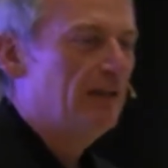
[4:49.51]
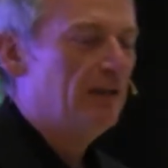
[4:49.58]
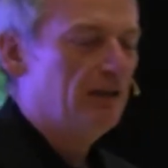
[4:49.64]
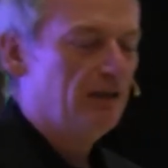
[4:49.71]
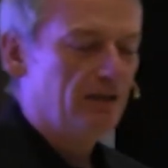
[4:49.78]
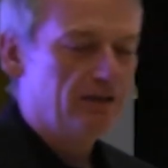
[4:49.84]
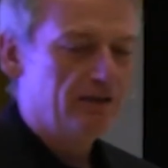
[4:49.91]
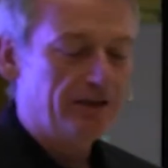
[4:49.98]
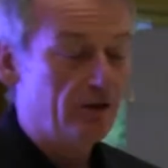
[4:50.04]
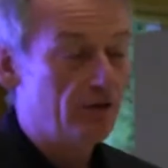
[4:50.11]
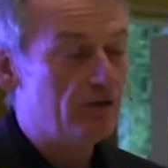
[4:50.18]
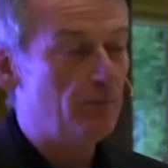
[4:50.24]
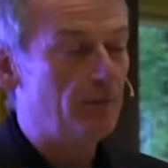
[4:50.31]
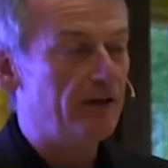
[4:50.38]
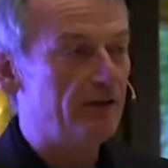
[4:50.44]
Uh, they're
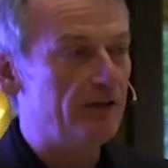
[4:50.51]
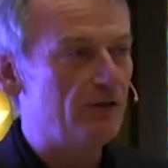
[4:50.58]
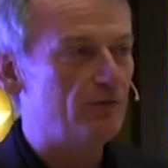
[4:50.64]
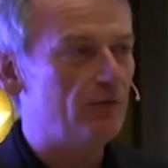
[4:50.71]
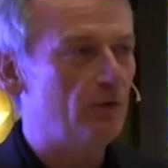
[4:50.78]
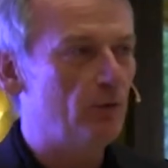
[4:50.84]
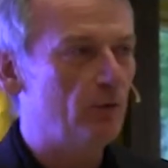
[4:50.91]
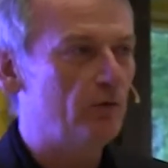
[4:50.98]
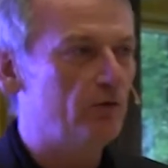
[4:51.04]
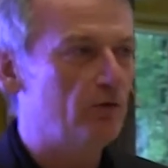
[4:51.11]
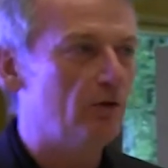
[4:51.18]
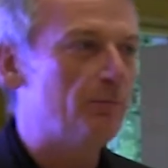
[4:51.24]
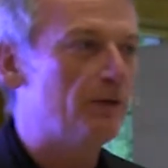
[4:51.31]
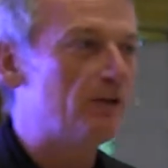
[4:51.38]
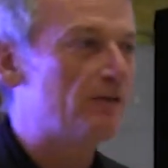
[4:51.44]
going to play these roles
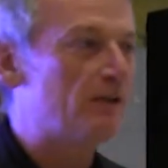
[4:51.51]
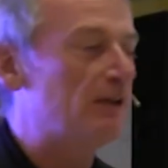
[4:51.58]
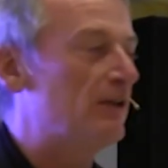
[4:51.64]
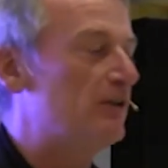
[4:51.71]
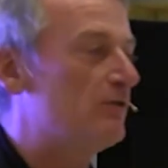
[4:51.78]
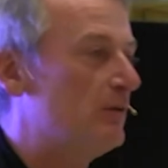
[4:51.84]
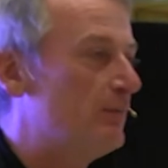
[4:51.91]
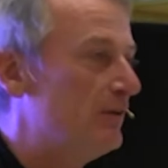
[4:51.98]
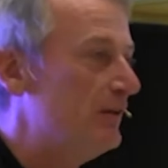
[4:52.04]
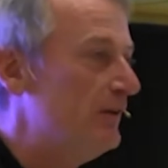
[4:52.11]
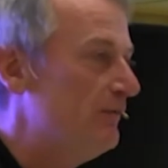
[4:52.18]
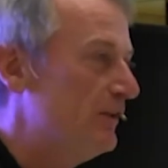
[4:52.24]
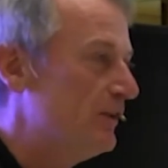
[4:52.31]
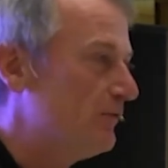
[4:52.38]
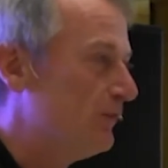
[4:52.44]
not because they necessarily
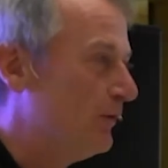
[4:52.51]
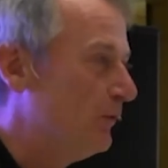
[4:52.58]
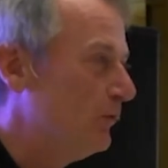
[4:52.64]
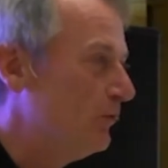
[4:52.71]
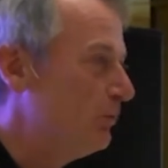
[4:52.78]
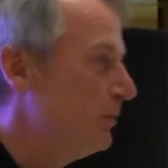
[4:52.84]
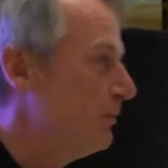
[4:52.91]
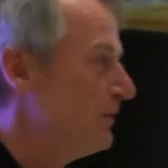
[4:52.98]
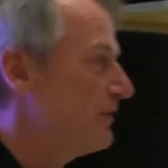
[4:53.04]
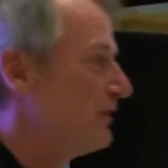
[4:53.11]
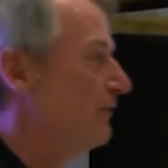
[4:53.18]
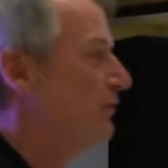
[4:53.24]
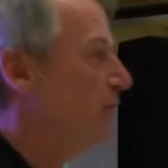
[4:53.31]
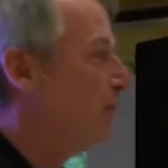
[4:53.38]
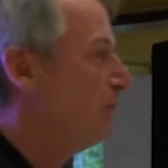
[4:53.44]
believe these roles, but because
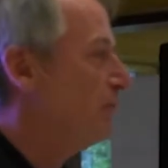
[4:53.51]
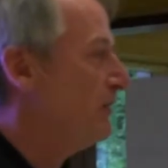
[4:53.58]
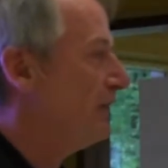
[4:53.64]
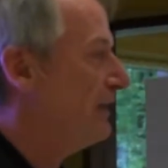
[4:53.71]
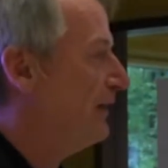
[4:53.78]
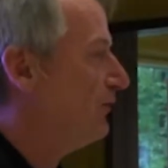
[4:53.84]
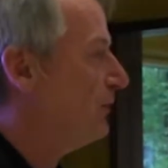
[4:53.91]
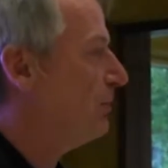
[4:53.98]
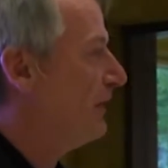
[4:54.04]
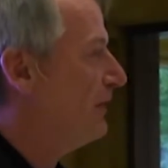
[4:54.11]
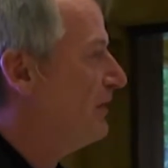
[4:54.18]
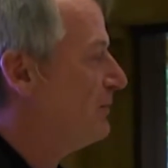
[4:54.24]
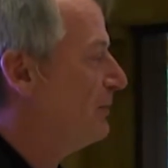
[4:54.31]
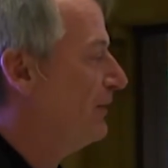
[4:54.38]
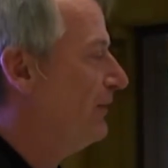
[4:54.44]
I've told them that they have to play
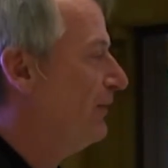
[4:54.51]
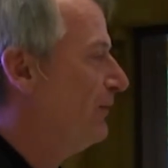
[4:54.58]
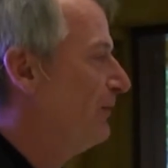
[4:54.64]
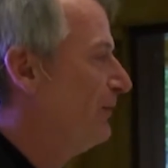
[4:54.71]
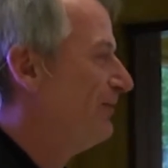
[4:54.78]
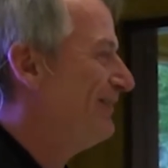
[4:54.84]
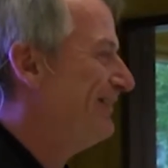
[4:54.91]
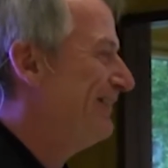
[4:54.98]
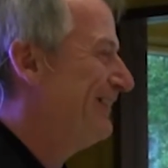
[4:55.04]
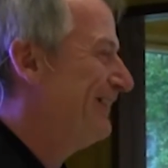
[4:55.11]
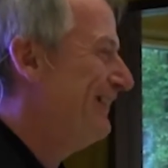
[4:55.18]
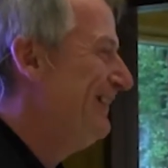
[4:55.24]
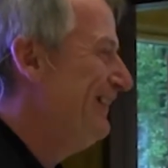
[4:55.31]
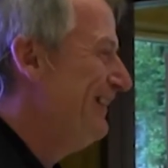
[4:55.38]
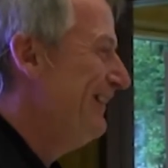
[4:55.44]
these parts.
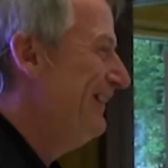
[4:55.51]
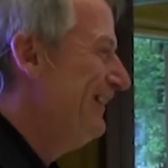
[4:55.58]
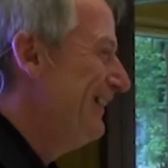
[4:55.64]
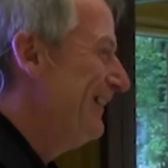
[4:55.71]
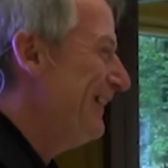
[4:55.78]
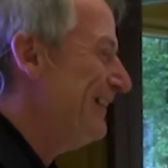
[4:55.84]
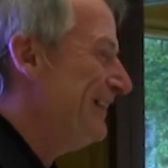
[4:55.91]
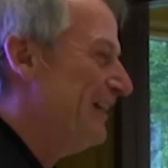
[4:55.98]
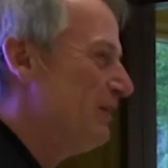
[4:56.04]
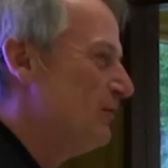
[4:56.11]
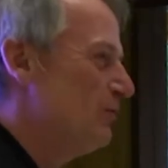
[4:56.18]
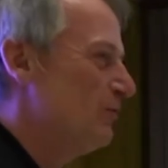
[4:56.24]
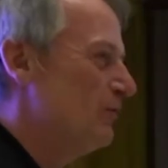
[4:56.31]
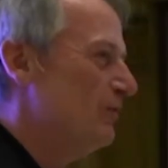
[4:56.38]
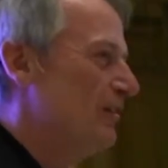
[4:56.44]
And
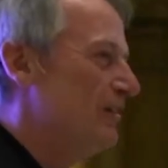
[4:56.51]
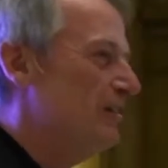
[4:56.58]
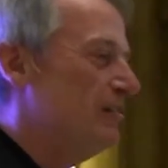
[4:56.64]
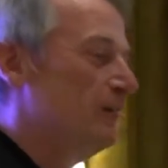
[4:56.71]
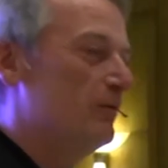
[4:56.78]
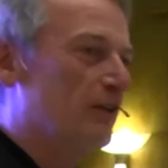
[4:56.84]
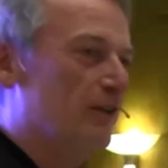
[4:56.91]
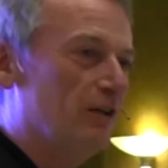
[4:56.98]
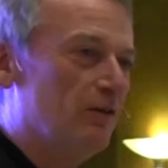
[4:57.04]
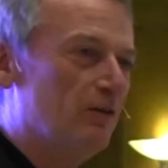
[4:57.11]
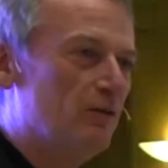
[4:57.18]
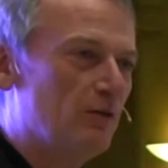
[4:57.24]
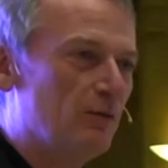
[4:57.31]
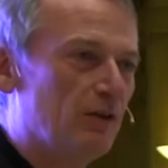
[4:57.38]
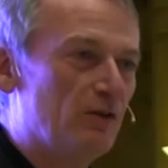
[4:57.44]
then I would like
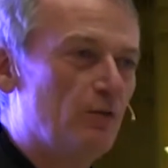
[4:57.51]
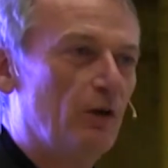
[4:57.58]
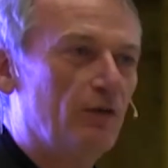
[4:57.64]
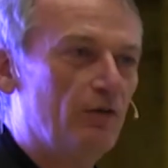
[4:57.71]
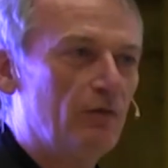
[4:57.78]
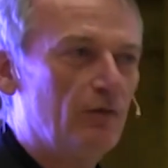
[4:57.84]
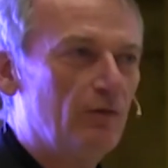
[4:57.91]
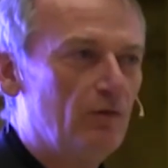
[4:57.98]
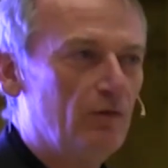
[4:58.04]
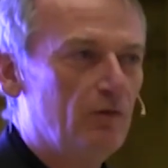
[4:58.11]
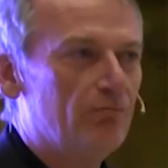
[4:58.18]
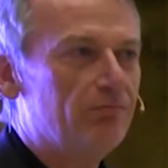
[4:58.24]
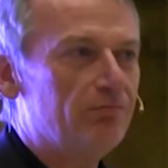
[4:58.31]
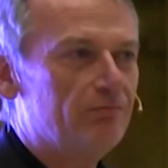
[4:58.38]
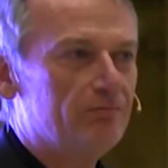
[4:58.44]
you to ask
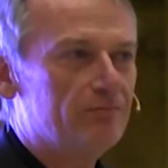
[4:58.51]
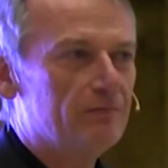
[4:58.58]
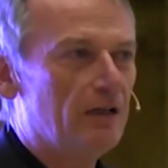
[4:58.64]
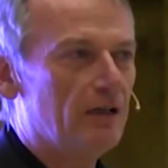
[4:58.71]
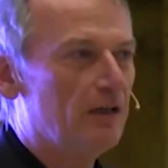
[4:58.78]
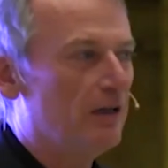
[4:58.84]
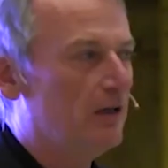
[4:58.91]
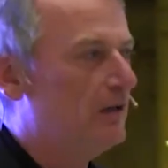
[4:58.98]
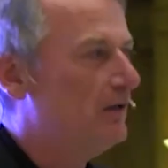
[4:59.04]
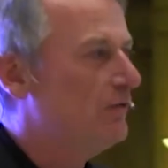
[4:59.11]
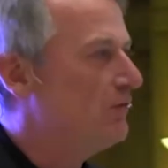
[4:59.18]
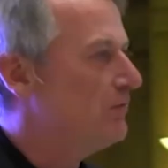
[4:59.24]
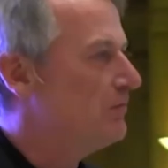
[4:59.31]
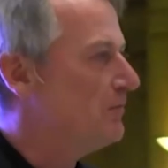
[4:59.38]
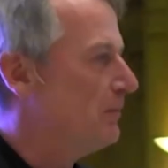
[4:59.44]
questions,
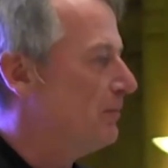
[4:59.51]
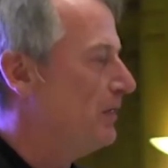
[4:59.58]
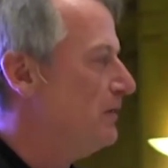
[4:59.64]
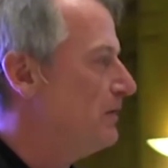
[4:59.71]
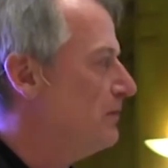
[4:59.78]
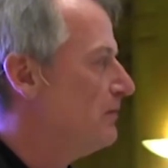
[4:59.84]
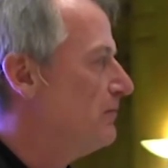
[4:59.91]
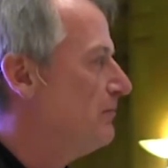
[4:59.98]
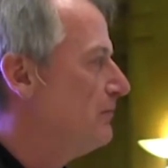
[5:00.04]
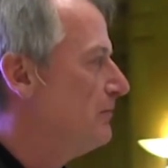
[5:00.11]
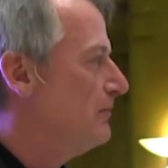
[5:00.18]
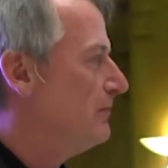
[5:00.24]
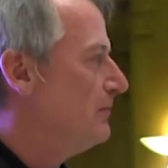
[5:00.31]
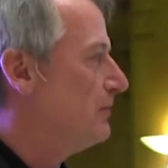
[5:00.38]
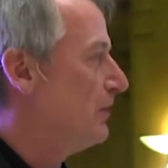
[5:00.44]
engage, debate,
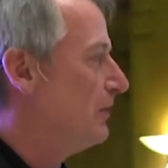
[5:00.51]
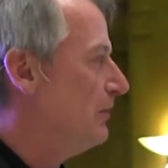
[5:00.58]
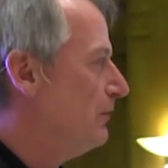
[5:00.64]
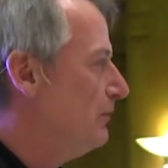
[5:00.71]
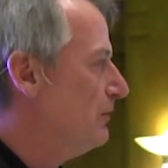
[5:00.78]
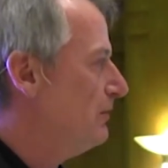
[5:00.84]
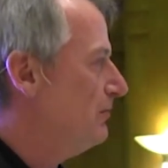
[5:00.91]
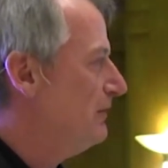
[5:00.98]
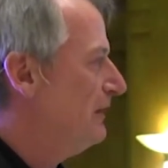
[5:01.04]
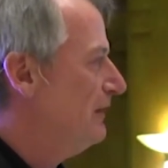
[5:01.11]
dialogue.